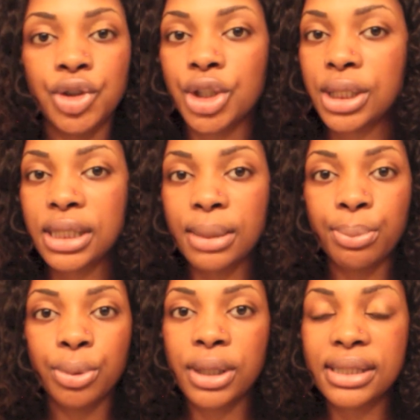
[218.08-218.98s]
Just
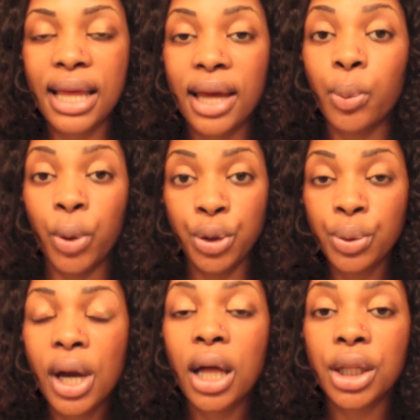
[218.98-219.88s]
simple as that. When
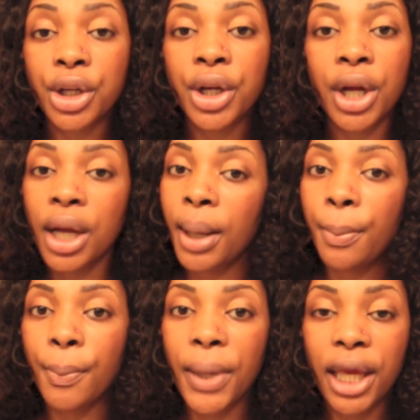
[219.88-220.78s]
you color
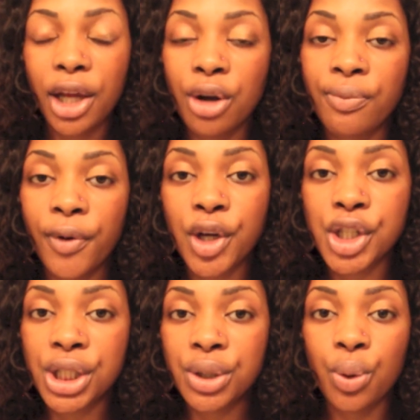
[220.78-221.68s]
hair
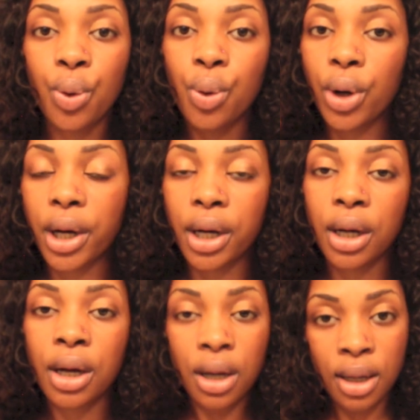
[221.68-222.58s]
virgin
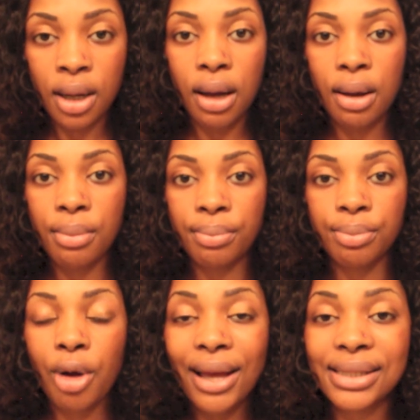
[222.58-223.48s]
or
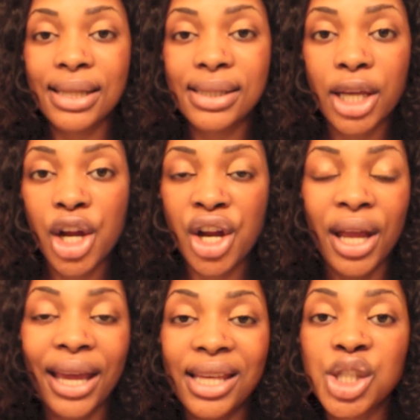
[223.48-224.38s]
processed
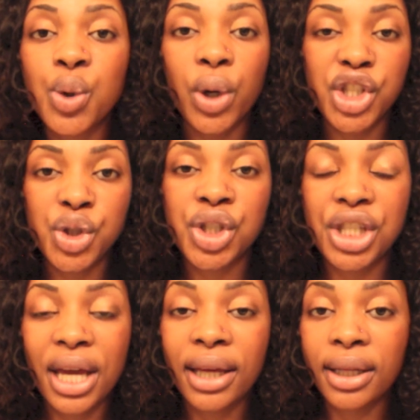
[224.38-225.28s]
hair, it's going to
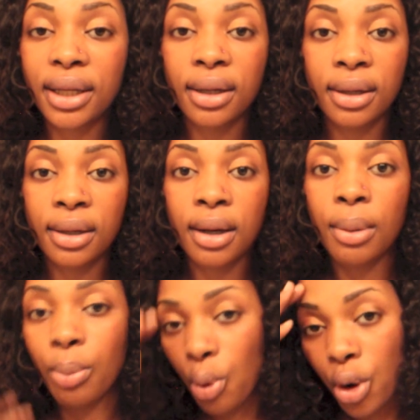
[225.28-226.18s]
shed
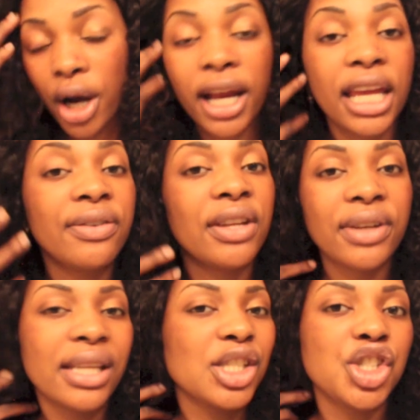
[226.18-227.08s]
more. Even if
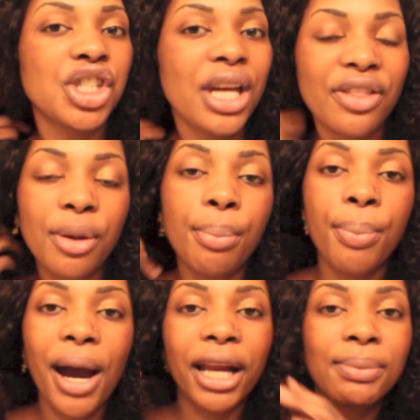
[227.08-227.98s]
it doesn't shed,
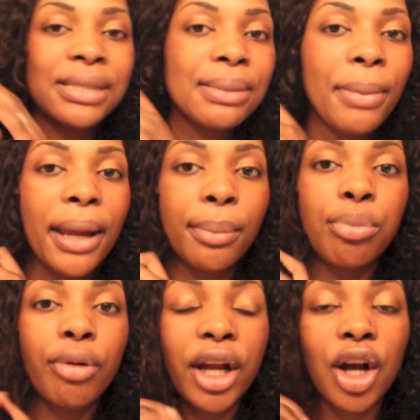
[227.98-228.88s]
the bottoms
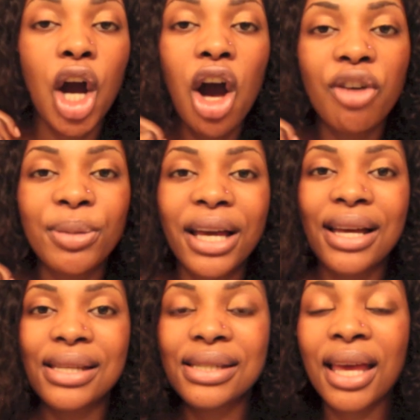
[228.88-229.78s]
might break off
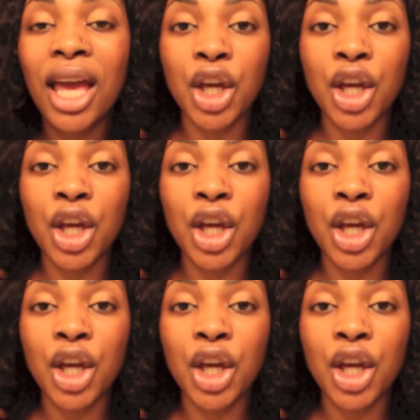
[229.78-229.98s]
because